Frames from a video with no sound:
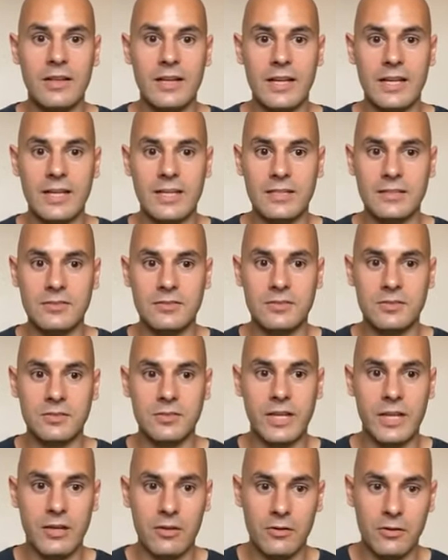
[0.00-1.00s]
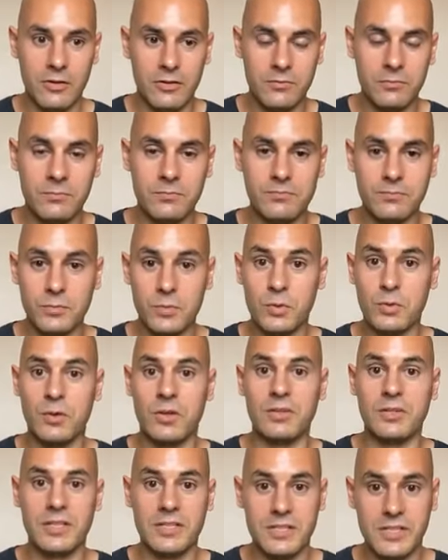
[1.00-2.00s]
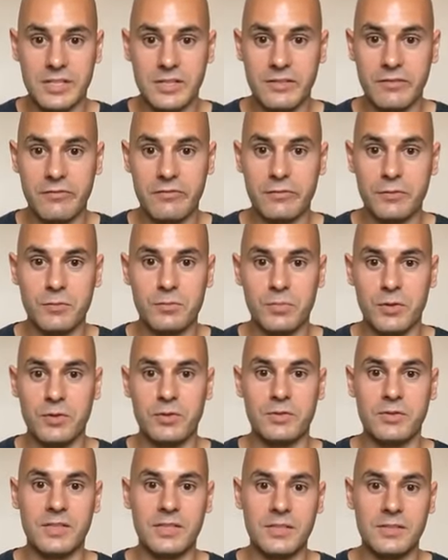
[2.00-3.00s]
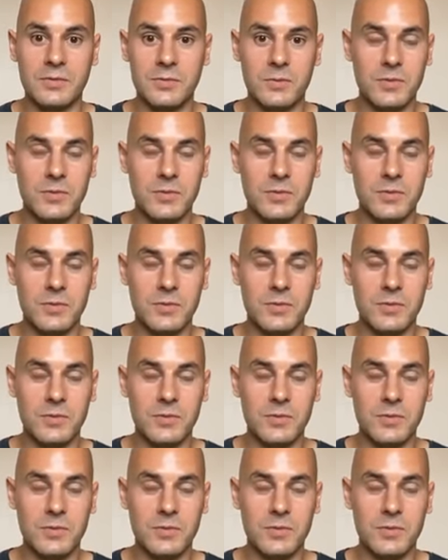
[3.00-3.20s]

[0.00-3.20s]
And you get a lot of more undigested food proteins,